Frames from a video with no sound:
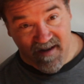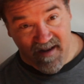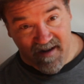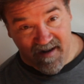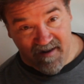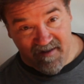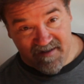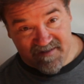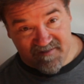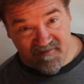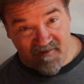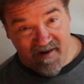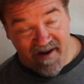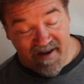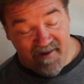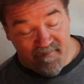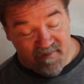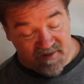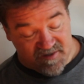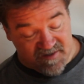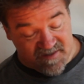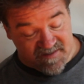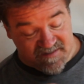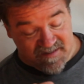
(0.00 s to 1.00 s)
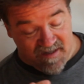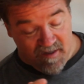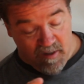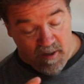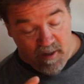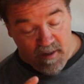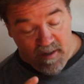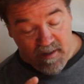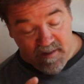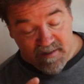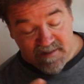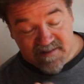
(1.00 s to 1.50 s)
gives great images.
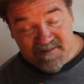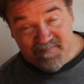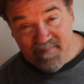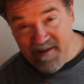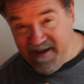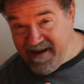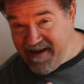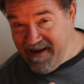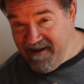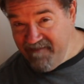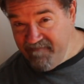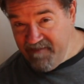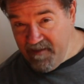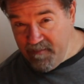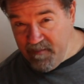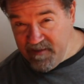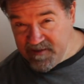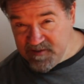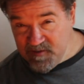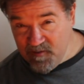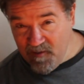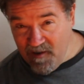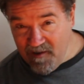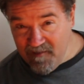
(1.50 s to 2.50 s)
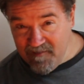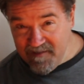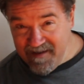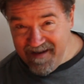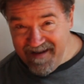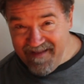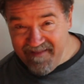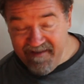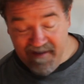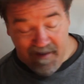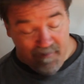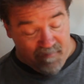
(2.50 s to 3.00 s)
Speaking of image
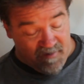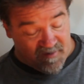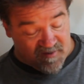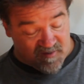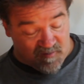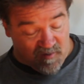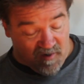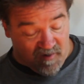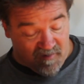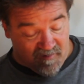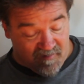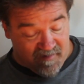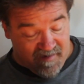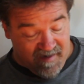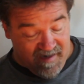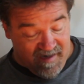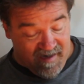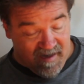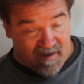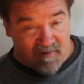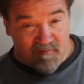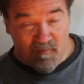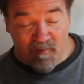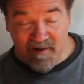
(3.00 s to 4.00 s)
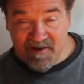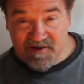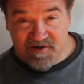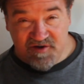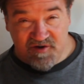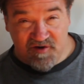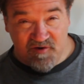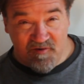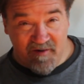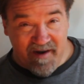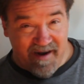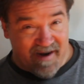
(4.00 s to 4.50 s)
quality, the image quality when
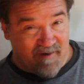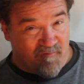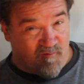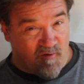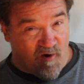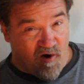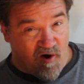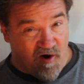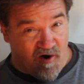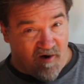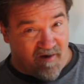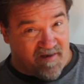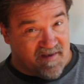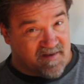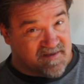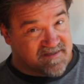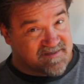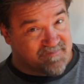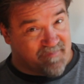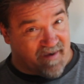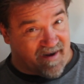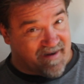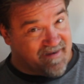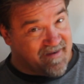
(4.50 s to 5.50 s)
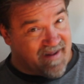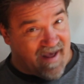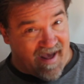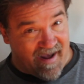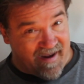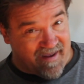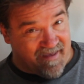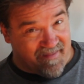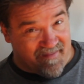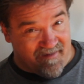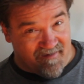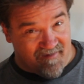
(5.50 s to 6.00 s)
shooting RAW is
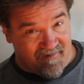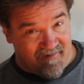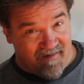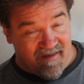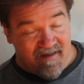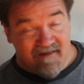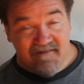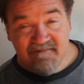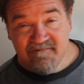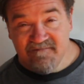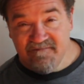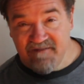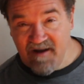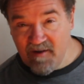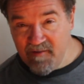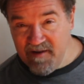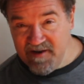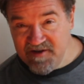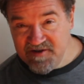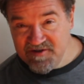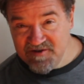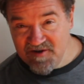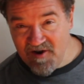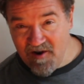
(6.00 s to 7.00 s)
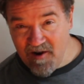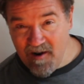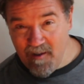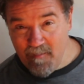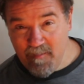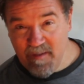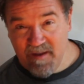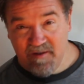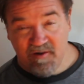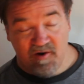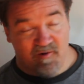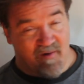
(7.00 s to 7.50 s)
spectacular. Very
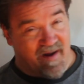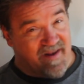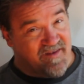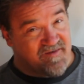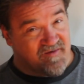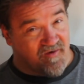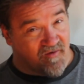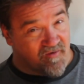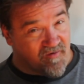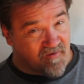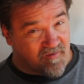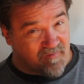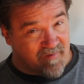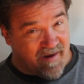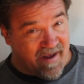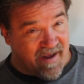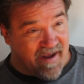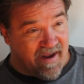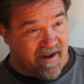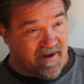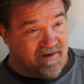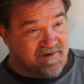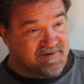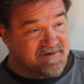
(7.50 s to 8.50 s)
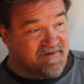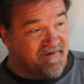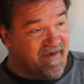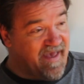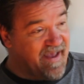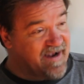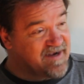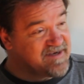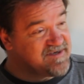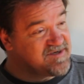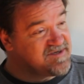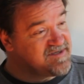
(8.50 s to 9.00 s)
sharp, great tonal range,
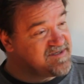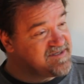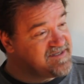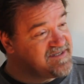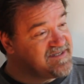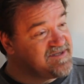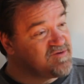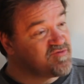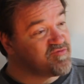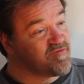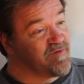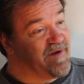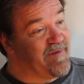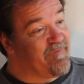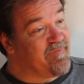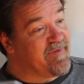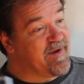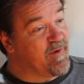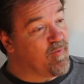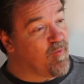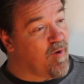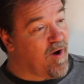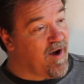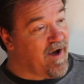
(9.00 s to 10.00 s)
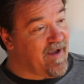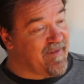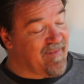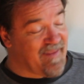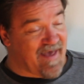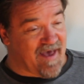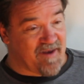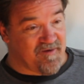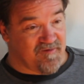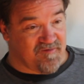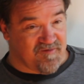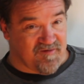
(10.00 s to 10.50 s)
extremely wide
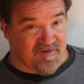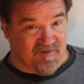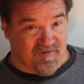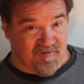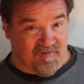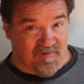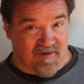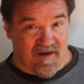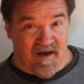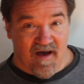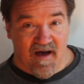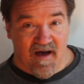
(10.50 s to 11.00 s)
latitude.